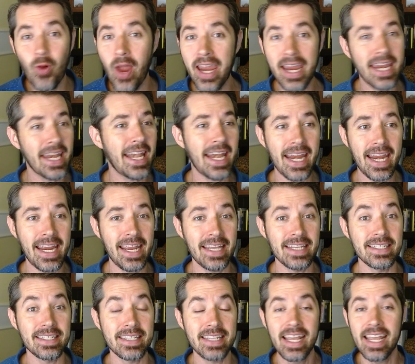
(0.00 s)
way it
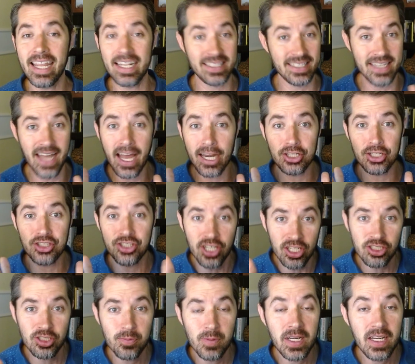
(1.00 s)
is. It's not a
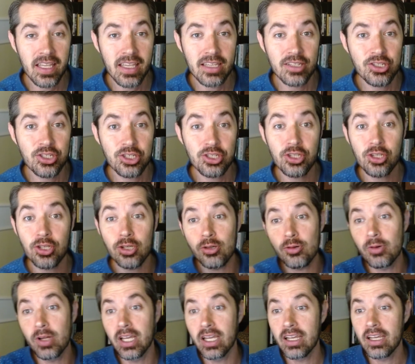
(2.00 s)
judgment against
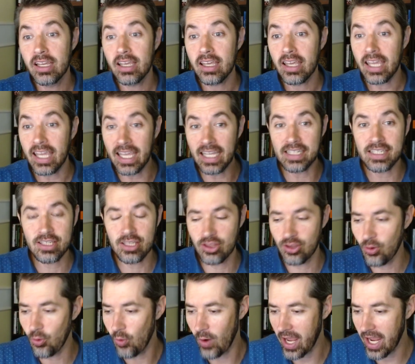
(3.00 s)
you, it's
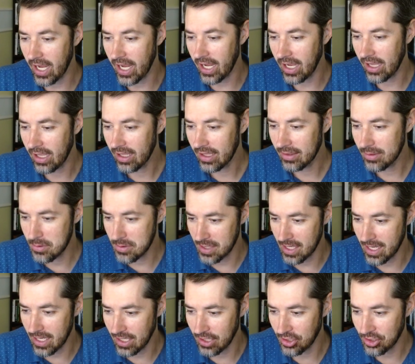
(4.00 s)
the way
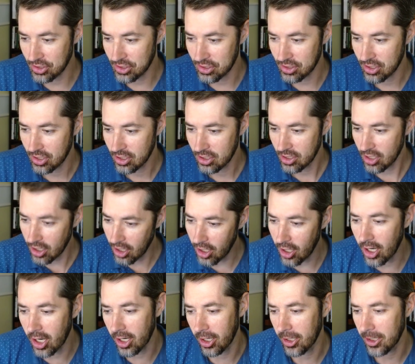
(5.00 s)
things
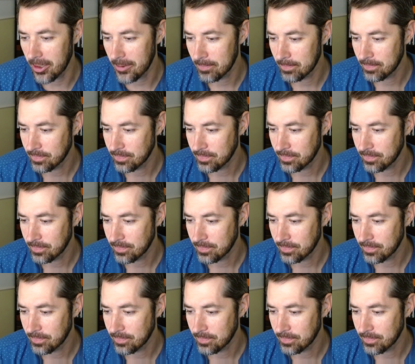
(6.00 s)
are.